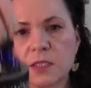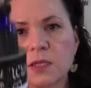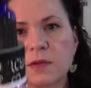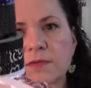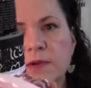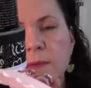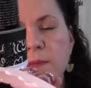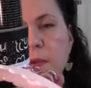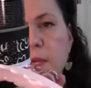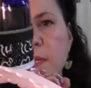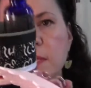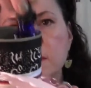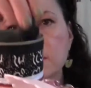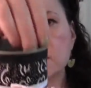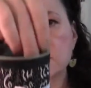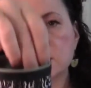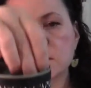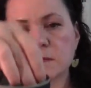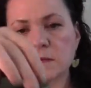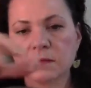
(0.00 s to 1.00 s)
I've got my,
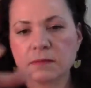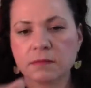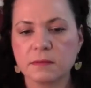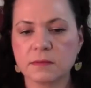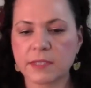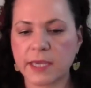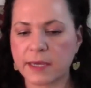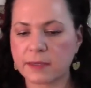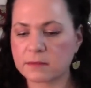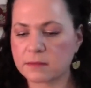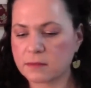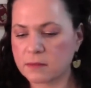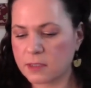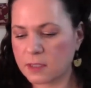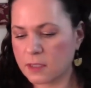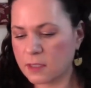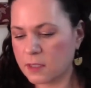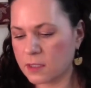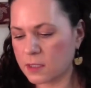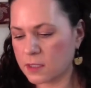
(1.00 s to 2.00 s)
yeah.
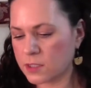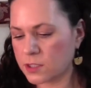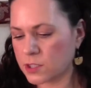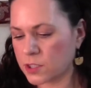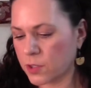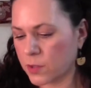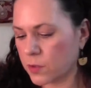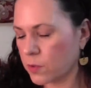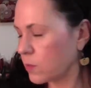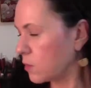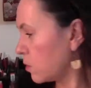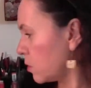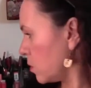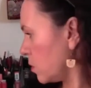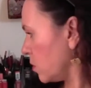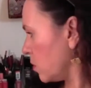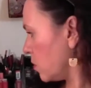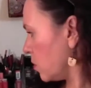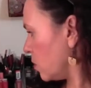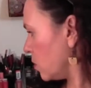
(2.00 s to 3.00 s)

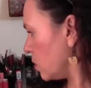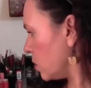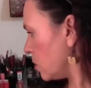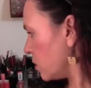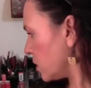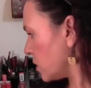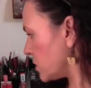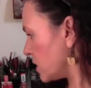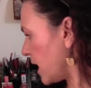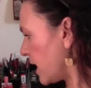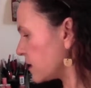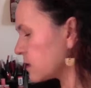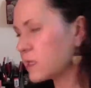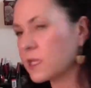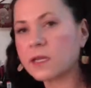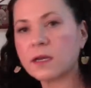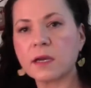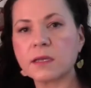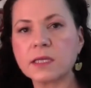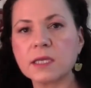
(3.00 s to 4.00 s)
So there's that.
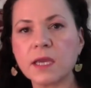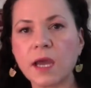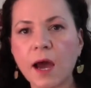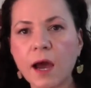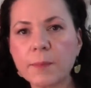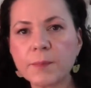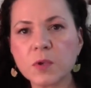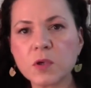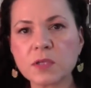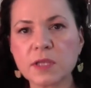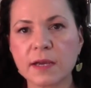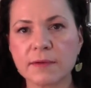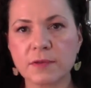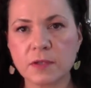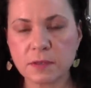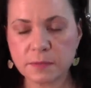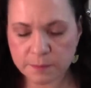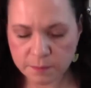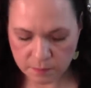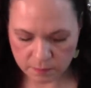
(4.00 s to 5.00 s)
Then on the upper
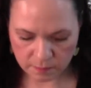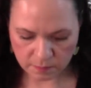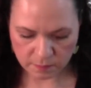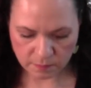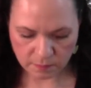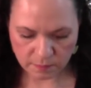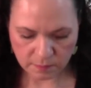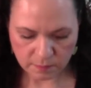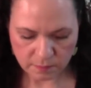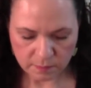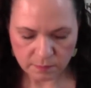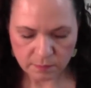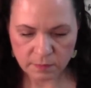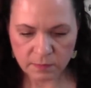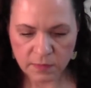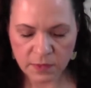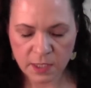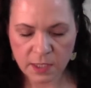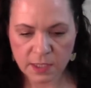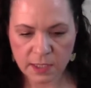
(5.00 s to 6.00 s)
level
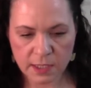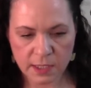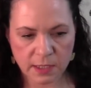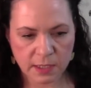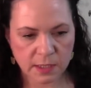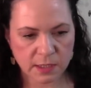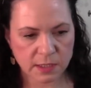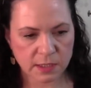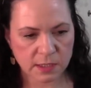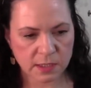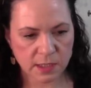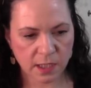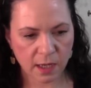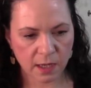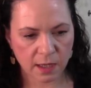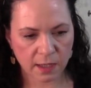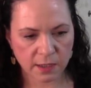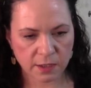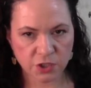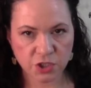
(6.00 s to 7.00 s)
is
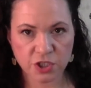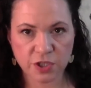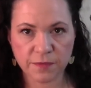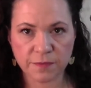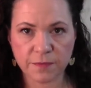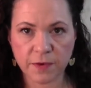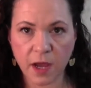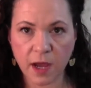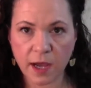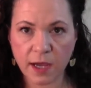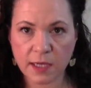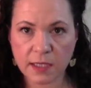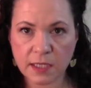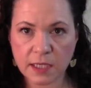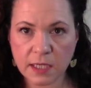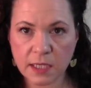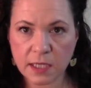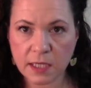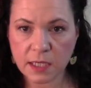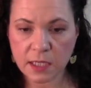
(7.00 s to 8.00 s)

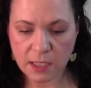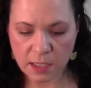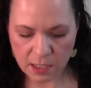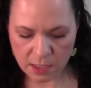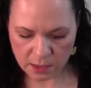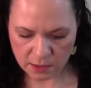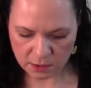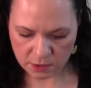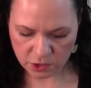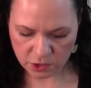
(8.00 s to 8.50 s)
Javani